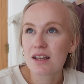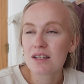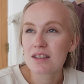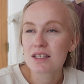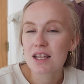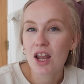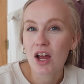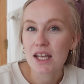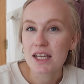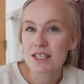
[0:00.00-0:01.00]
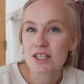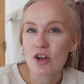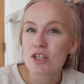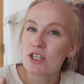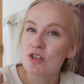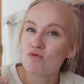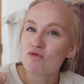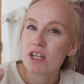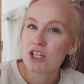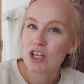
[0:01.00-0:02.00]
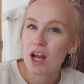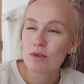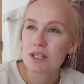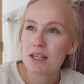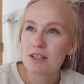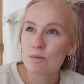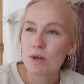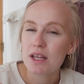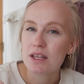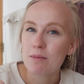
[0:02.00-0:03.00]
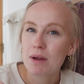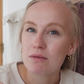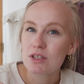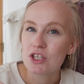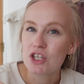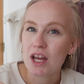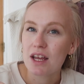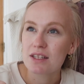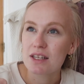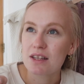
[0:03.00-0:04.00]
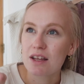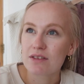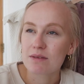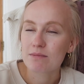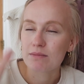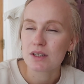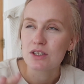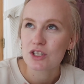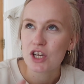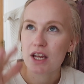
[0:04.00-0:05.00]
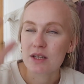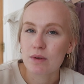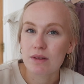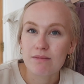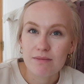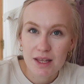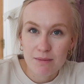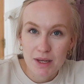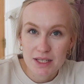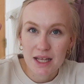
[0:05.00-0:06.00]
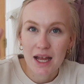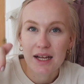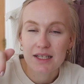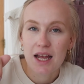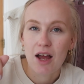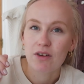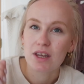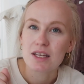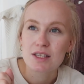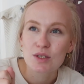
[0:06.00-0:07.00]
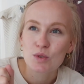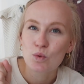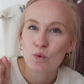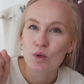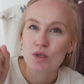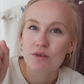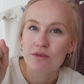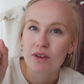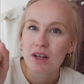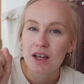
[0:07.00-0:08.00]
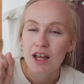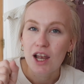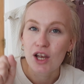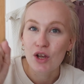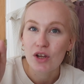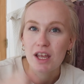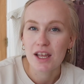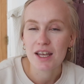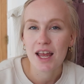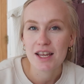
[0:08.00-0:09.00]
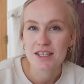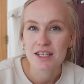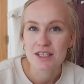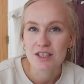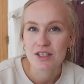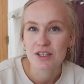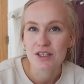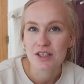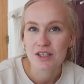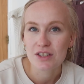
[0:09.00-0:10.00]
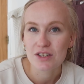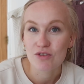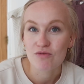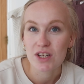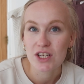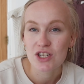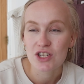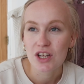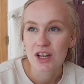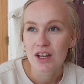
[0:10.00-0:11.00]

slightly starting to reach out a little bit in their bouncy chairs. There's the chairs with bits that hang down, and he's sort of looking and heading to reach.